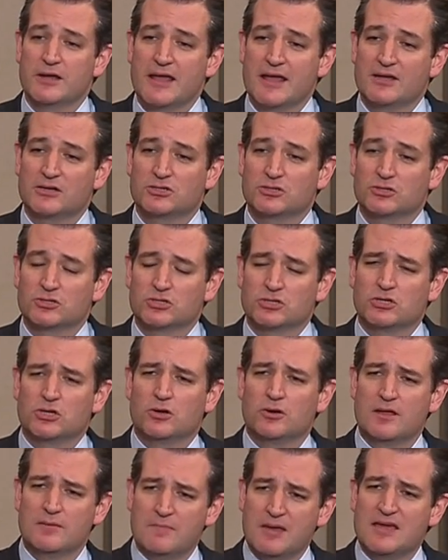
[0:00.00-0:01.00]
national
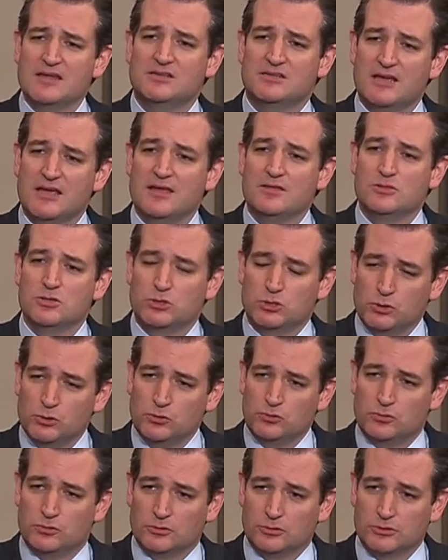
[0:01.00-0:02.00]
security maintain the
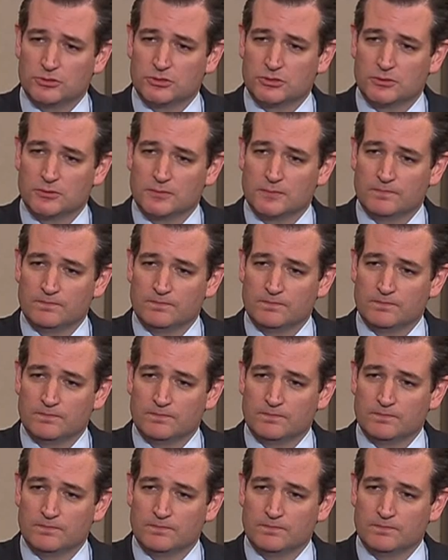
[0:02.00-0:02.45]
tools